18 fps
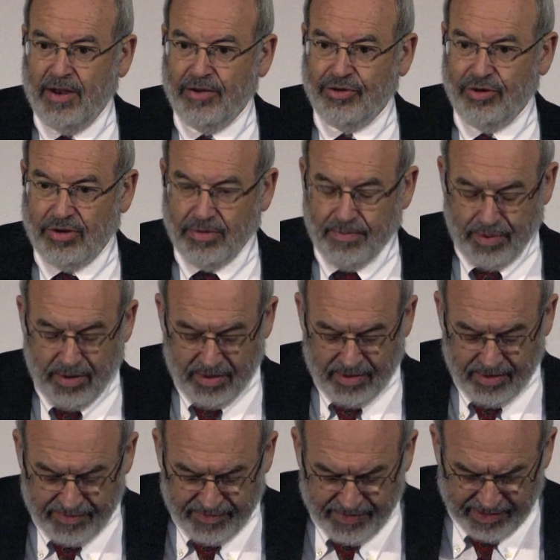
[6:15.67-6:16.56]
due to
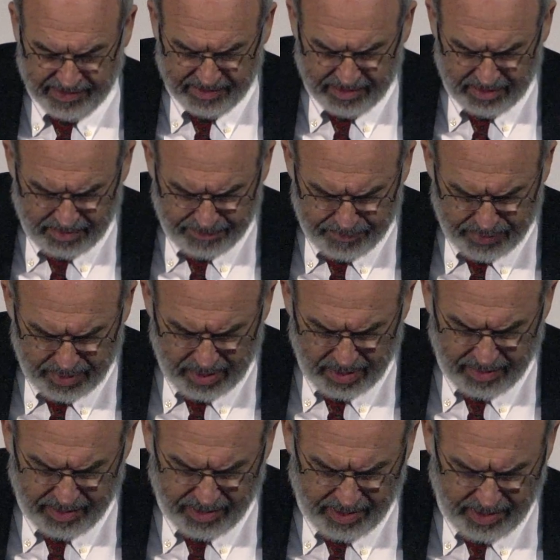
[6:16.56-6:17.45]
birth asphyxia at
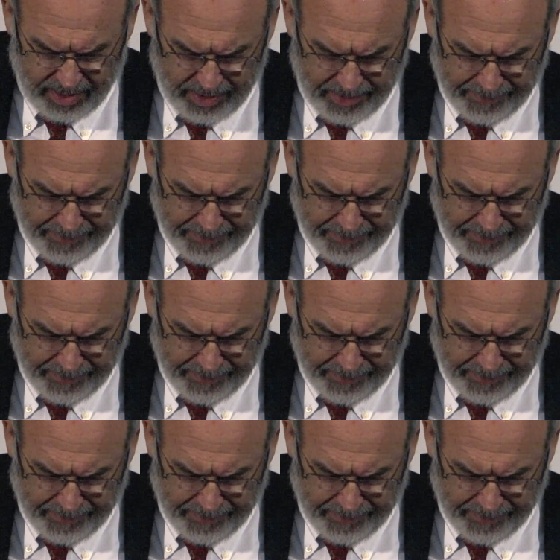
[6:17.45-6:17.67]
birth.